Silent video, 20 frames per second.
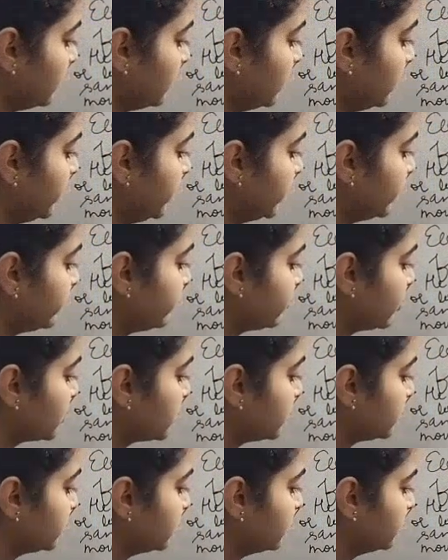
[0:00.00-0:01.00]
Earlier it
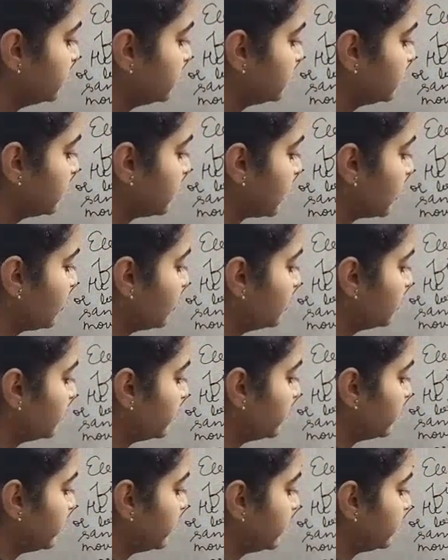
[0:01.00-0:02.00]
was here, now
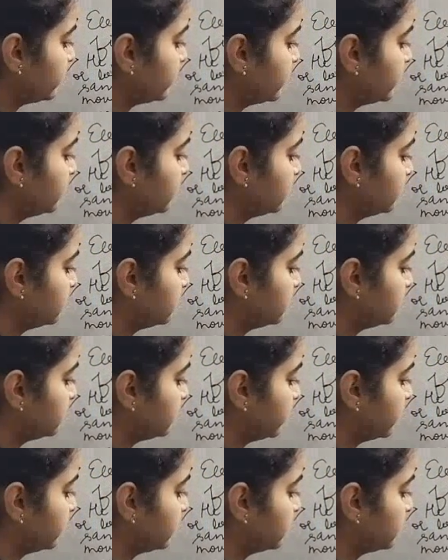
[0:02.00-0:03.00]
it will
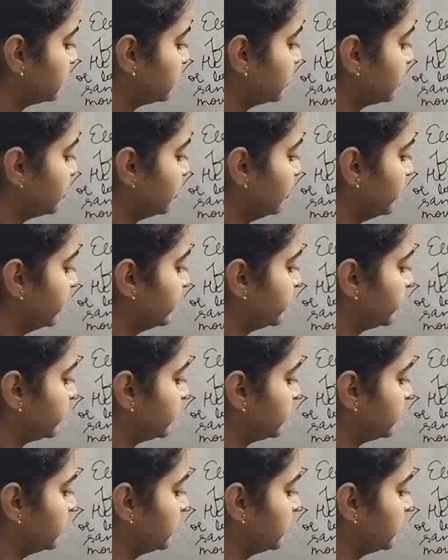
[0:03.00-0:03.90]
go here.